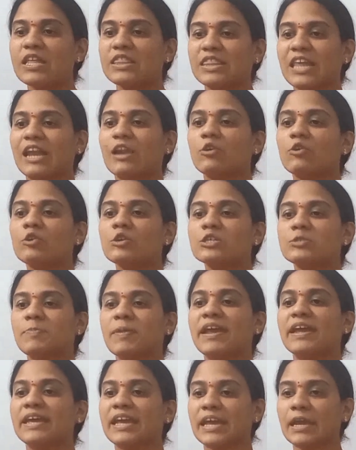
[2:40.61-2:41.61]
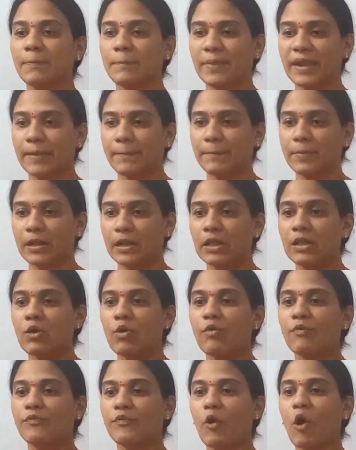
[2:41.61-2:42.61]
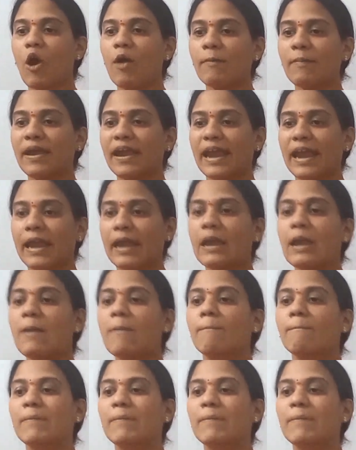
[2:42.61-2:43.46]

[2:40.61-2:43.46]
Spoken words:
Telugu speaking people form a